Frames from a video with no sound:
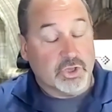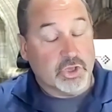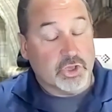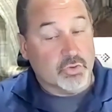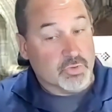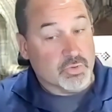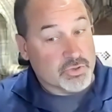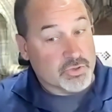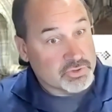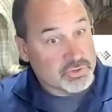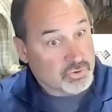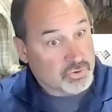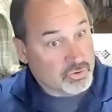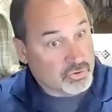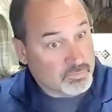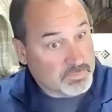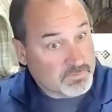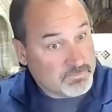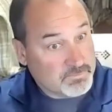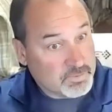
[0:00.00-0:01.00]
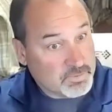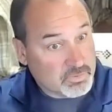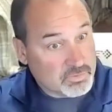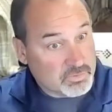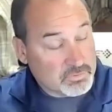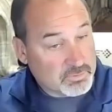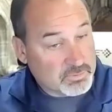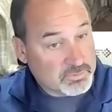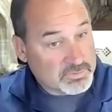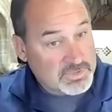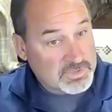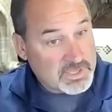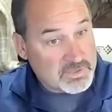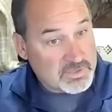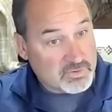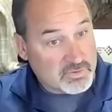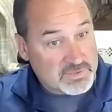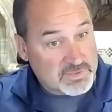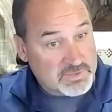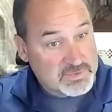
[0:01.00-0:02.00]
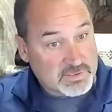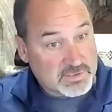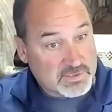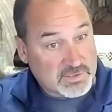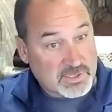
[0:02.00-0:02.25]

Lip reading: You would assume if you're side dressing